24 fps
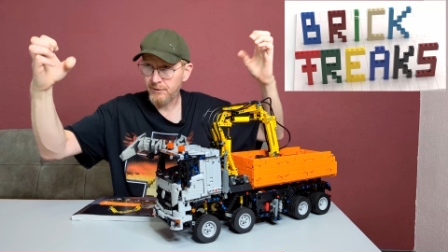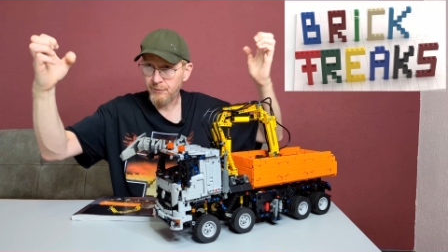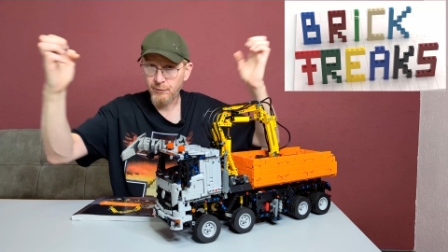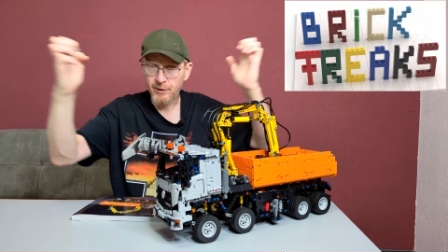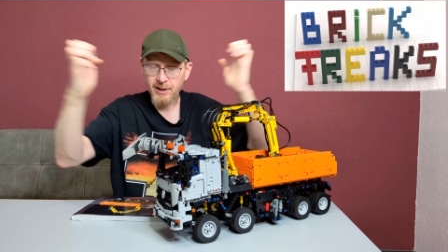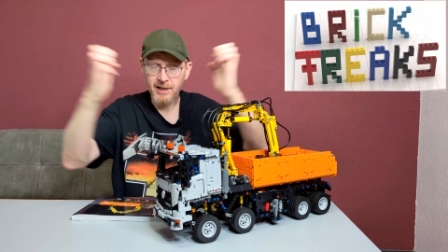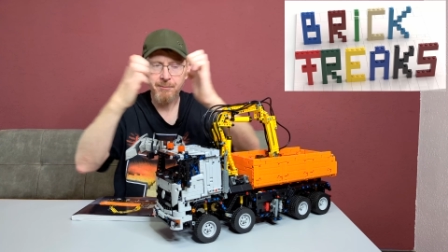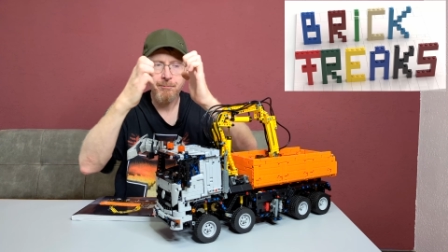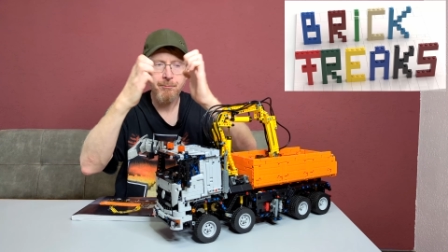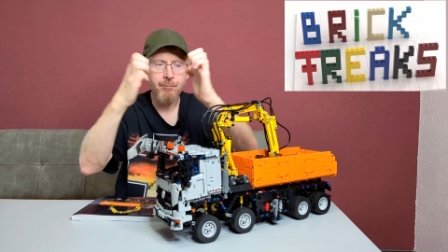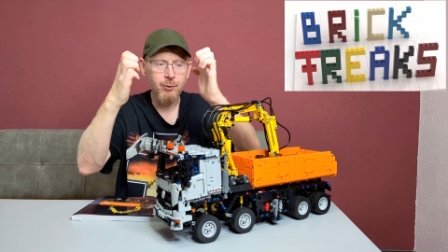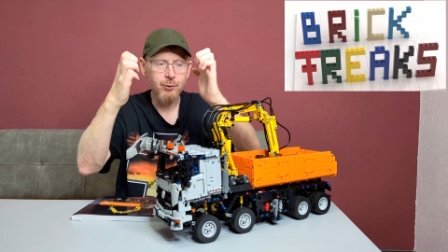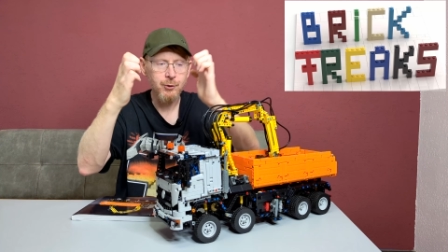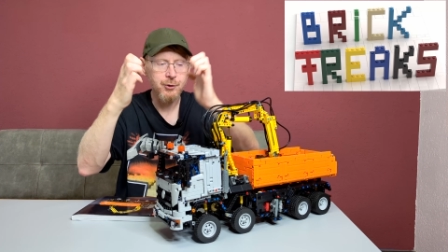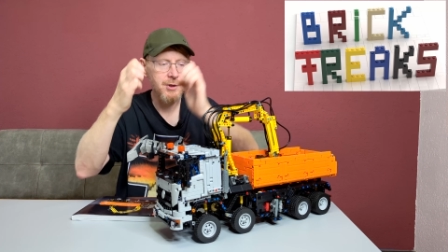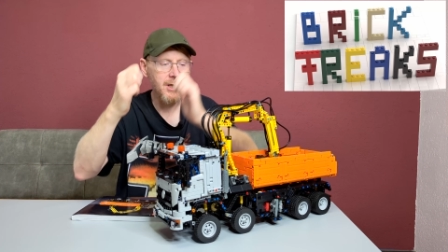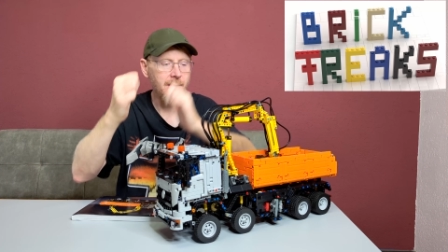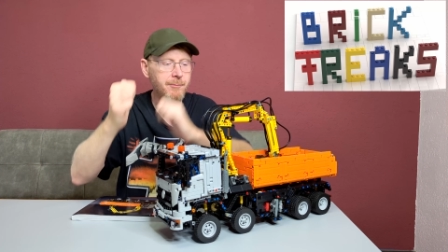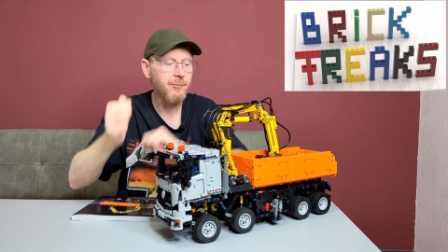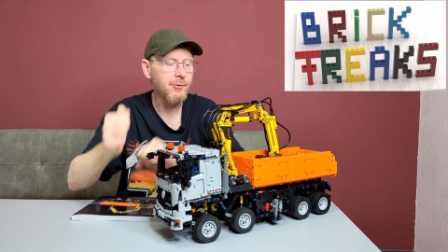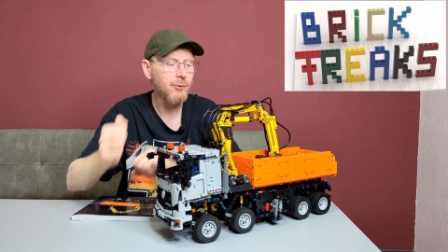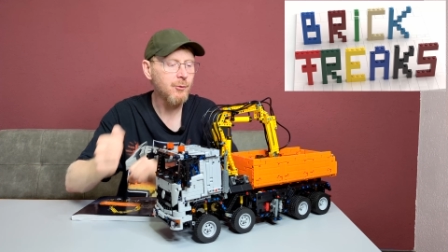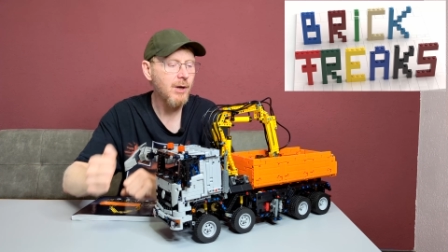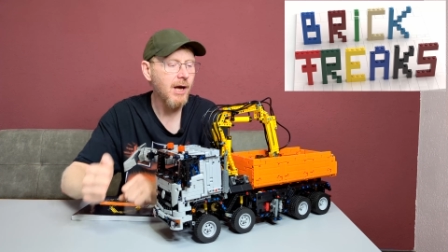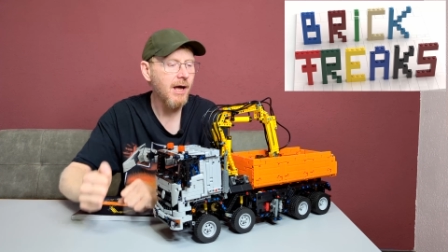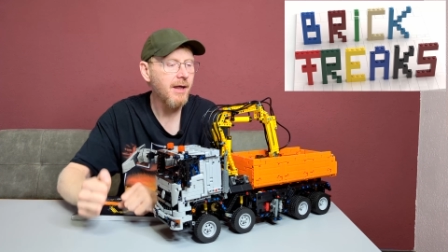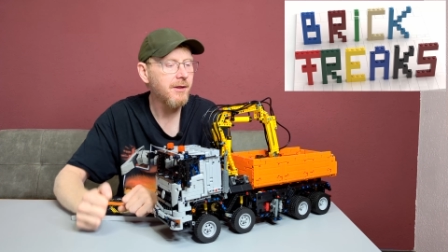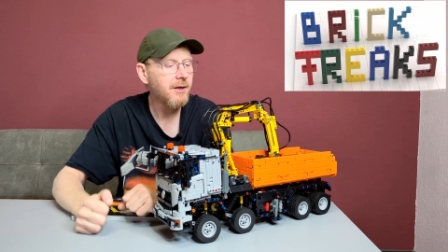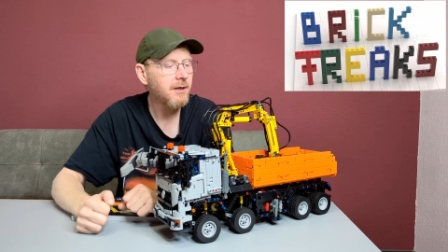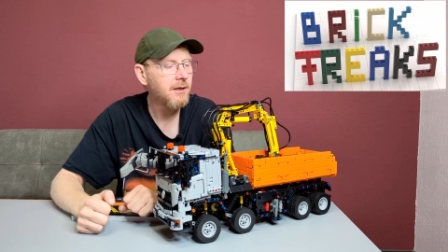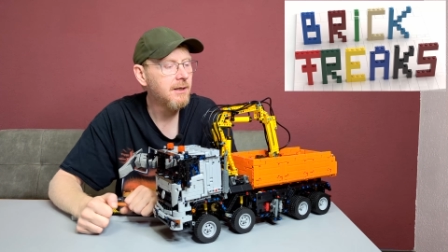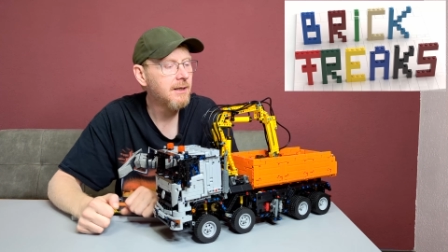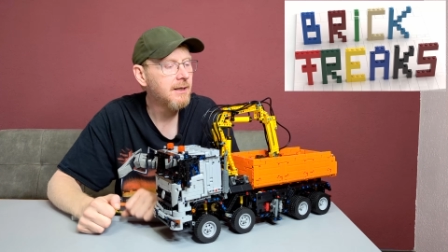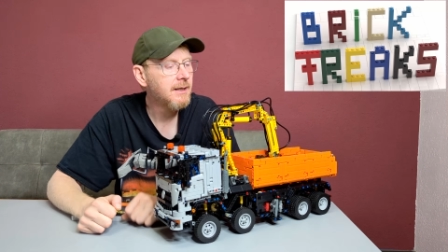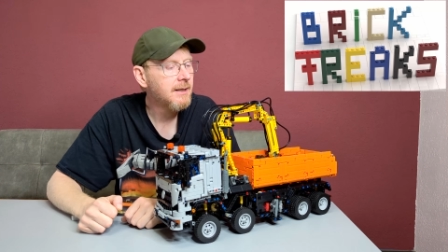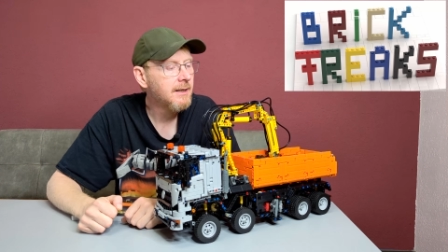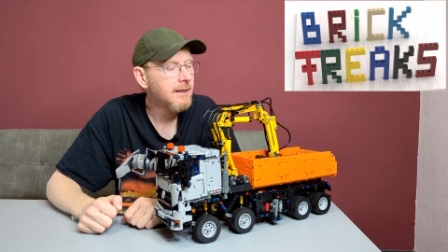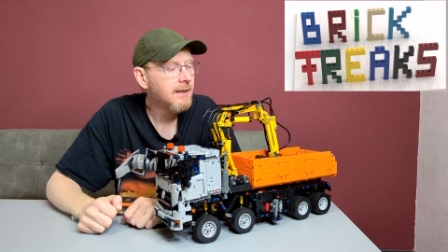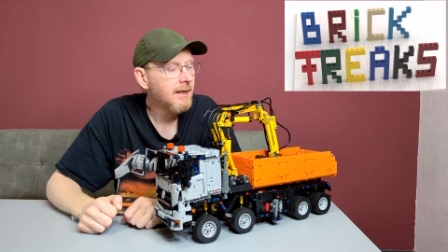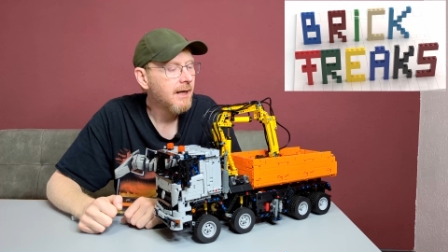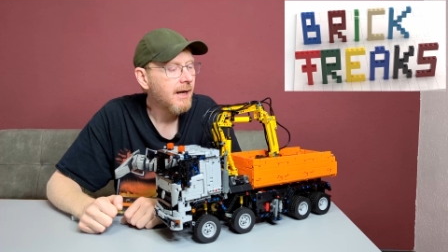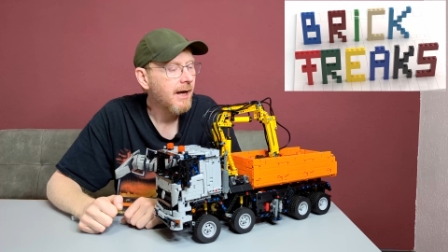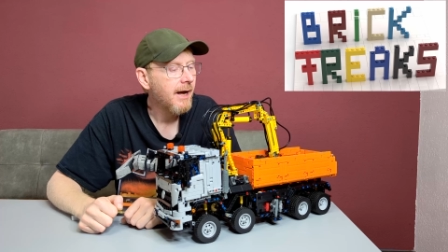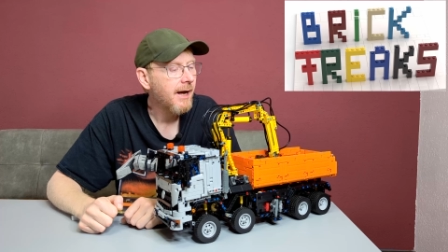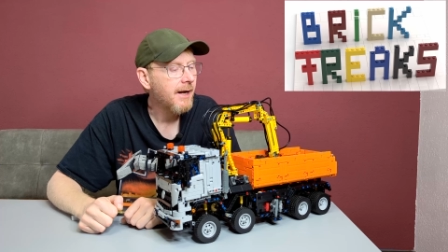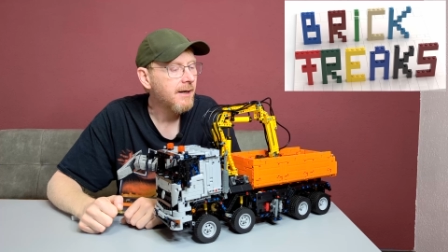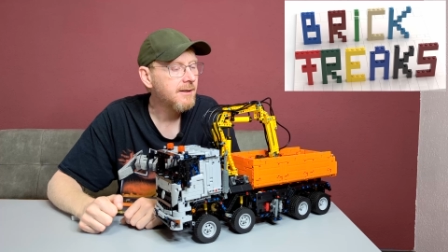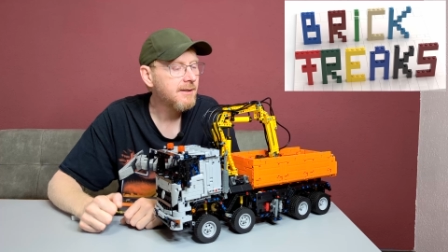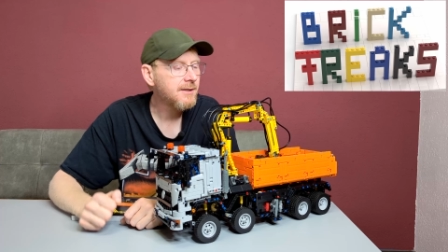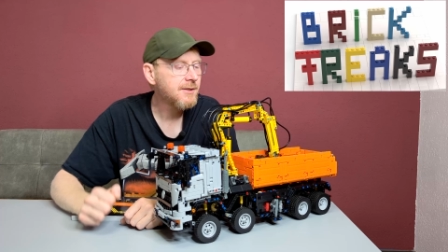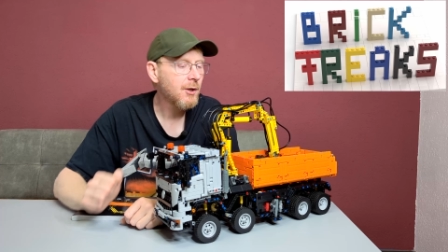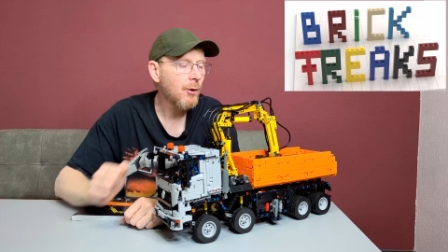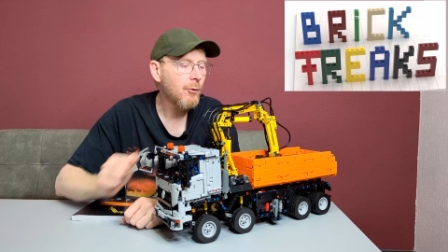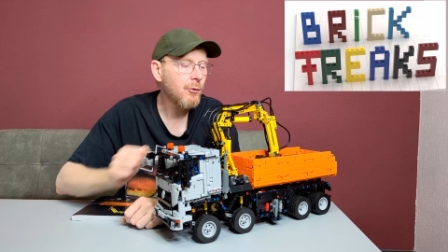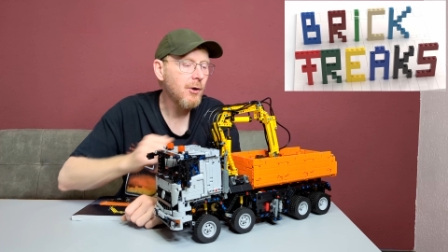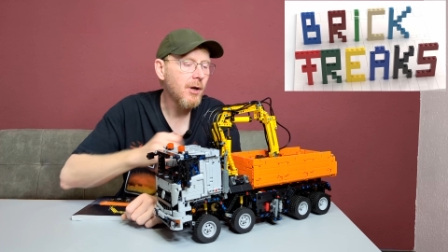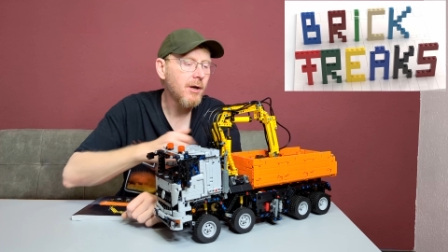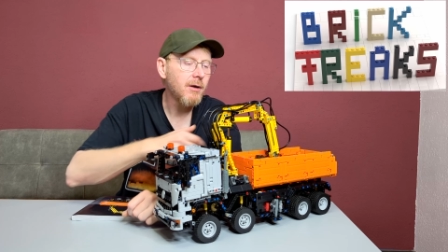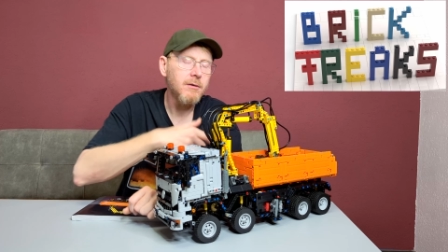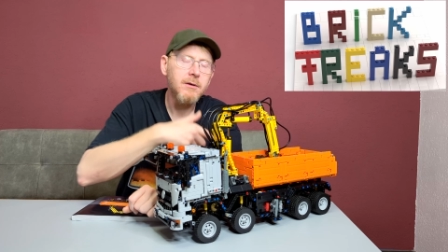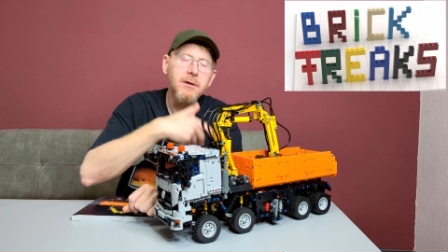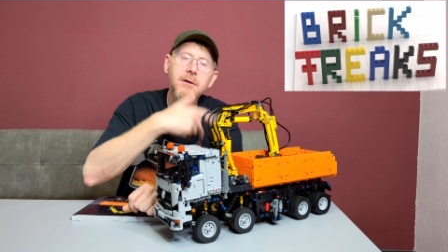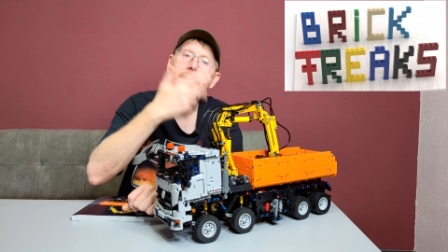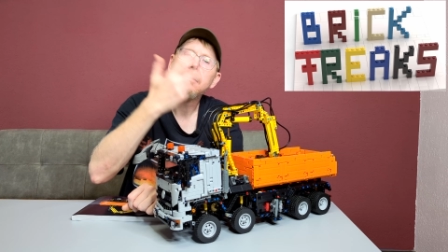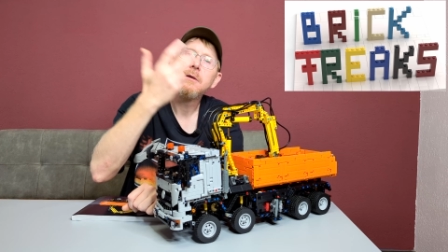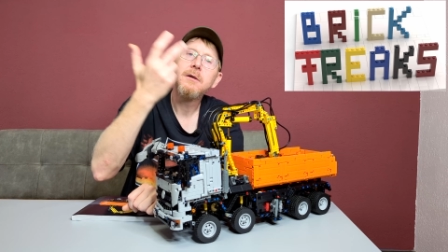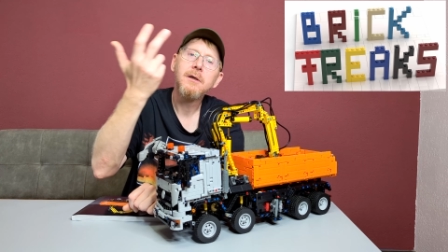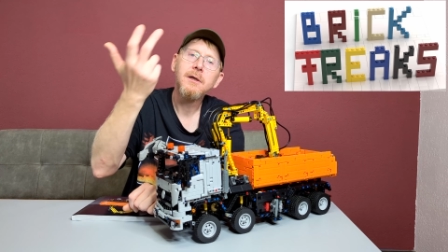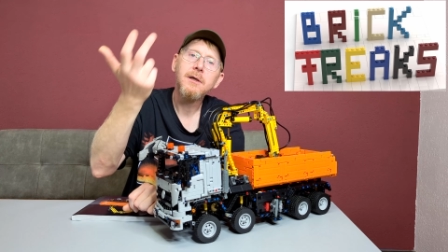you can push them together. And so you